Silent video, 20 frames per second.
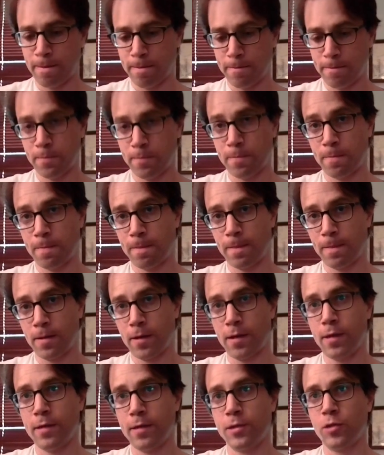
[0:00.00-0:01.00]

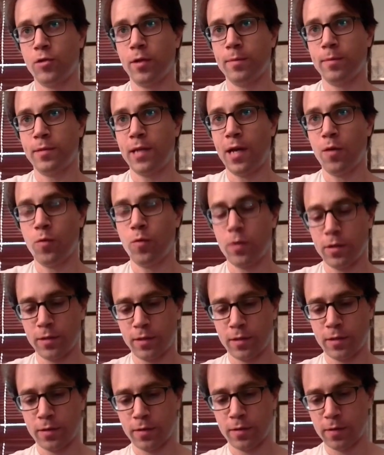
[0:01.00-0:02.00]
And strums that once.